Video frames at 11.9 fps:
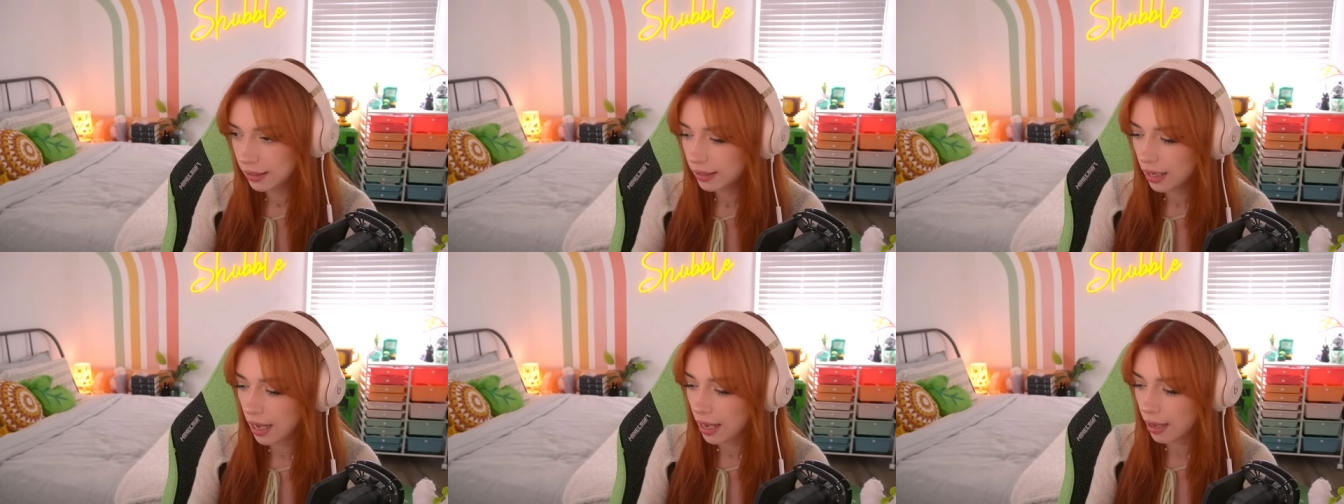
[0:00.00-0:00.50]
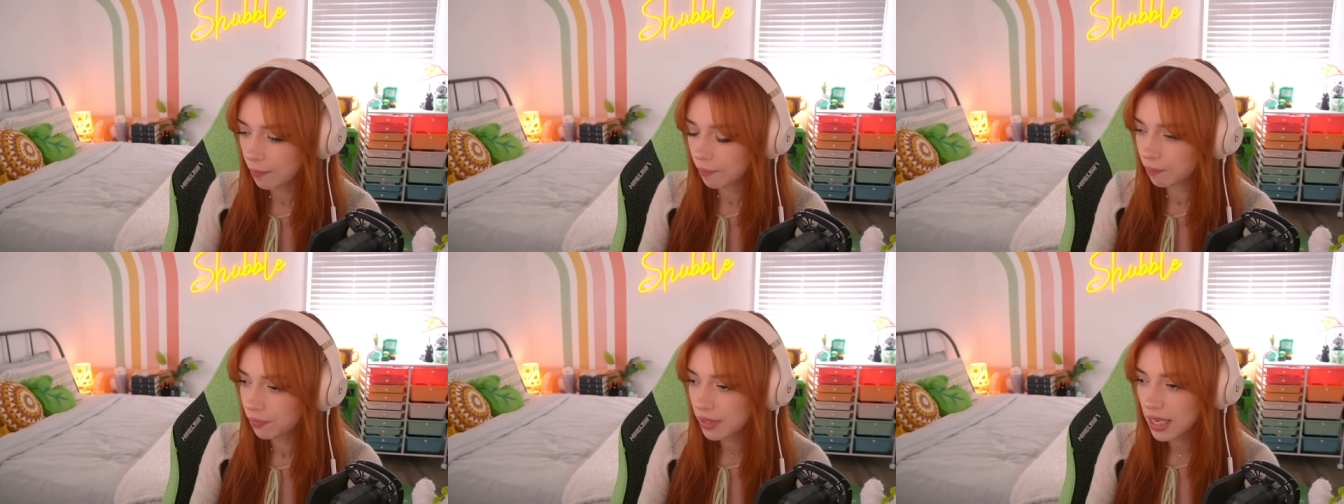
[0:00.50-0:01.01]
And
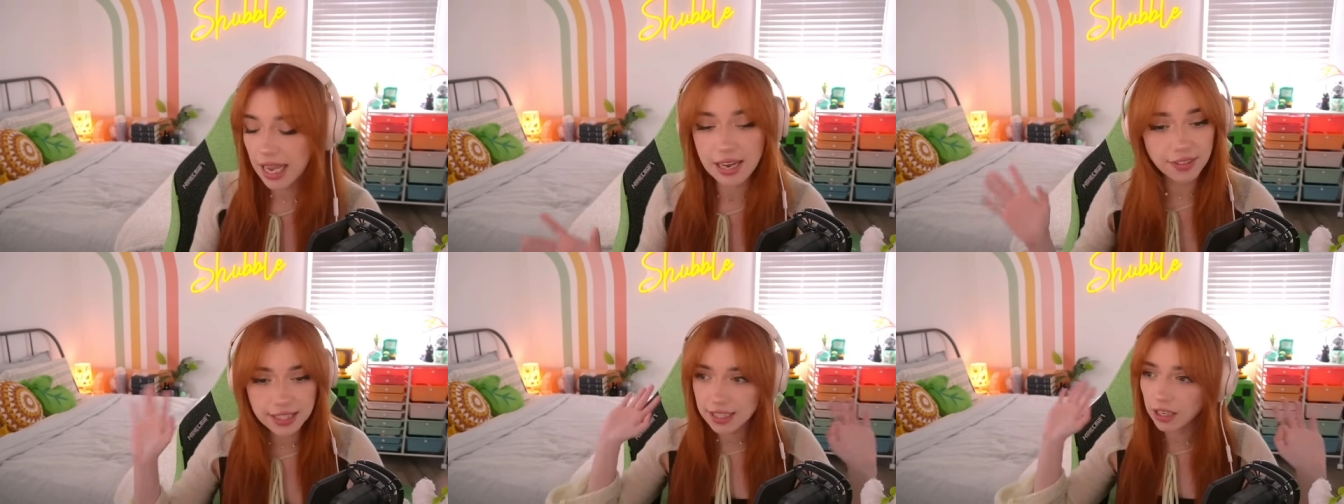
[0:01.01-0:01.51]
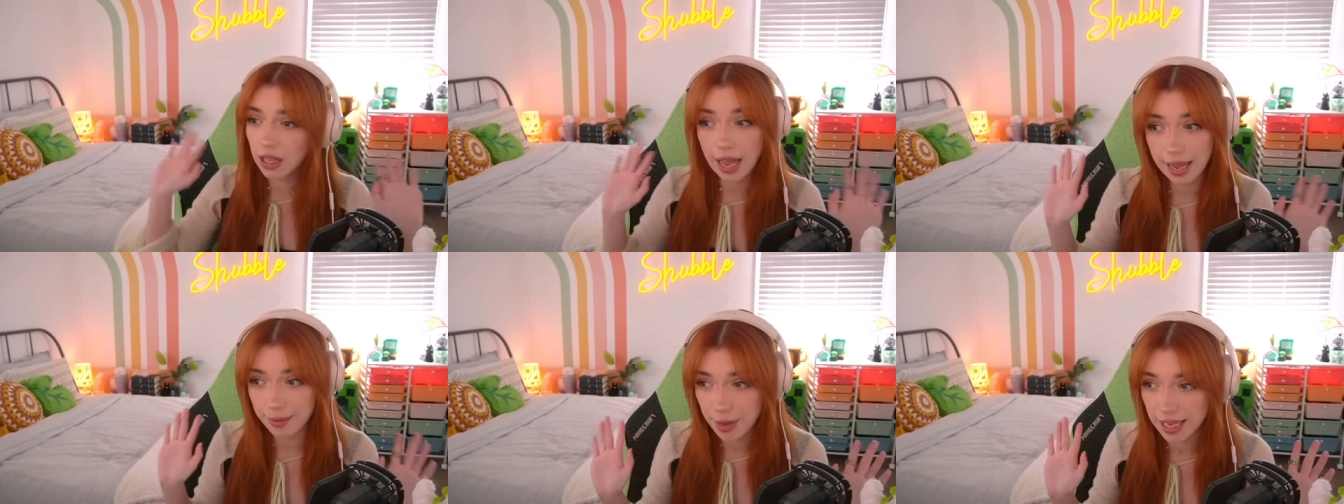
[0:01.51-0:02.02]
even still, I
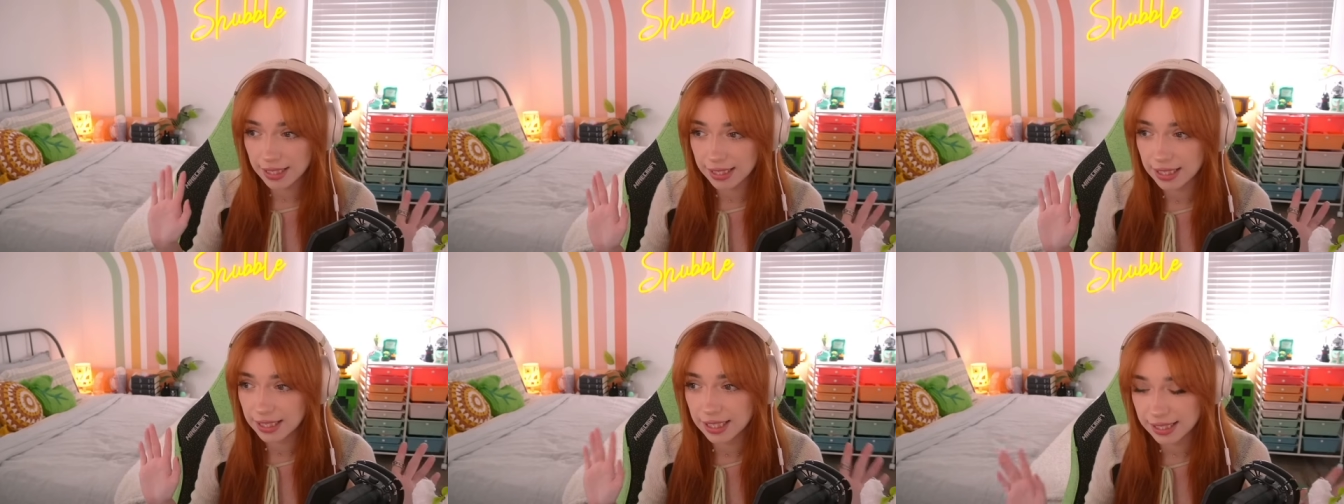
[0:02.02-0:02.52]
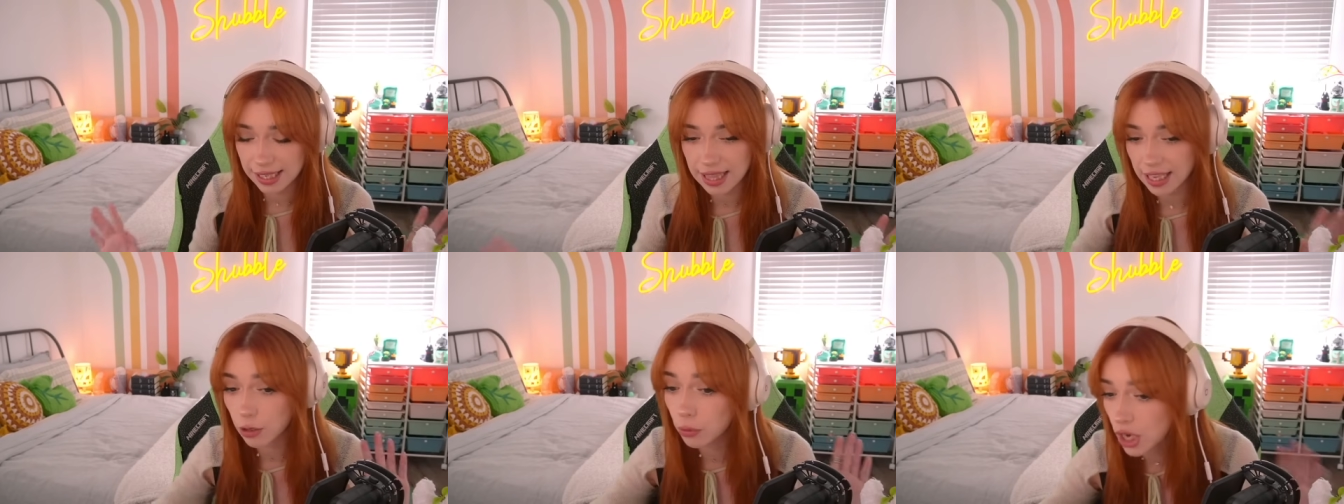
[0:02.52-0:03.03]
am hesitant to say
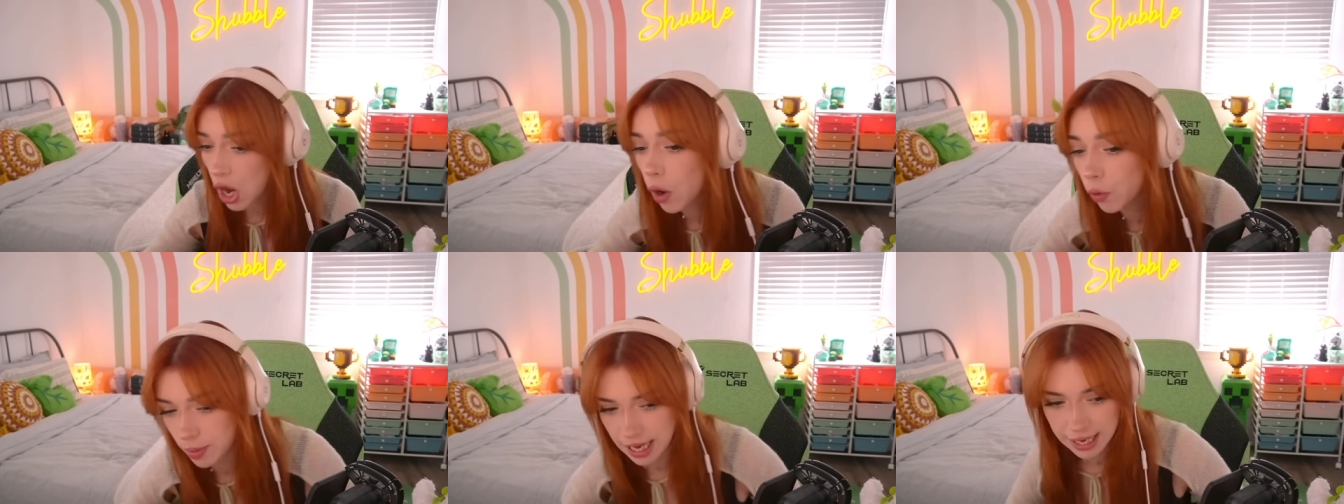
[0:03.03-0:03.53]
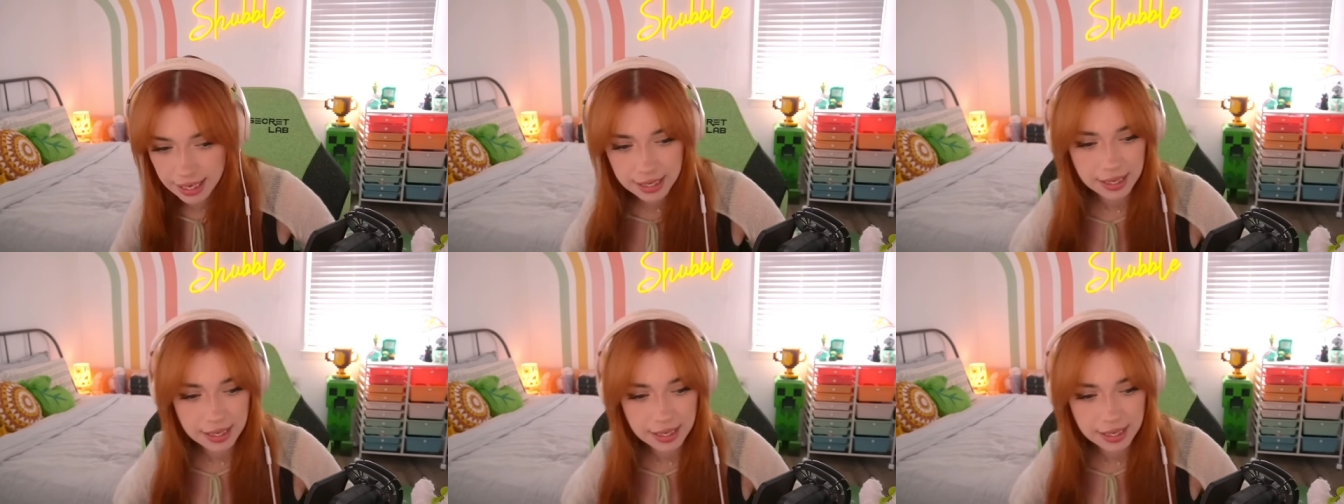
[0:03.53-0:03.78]
that you know me.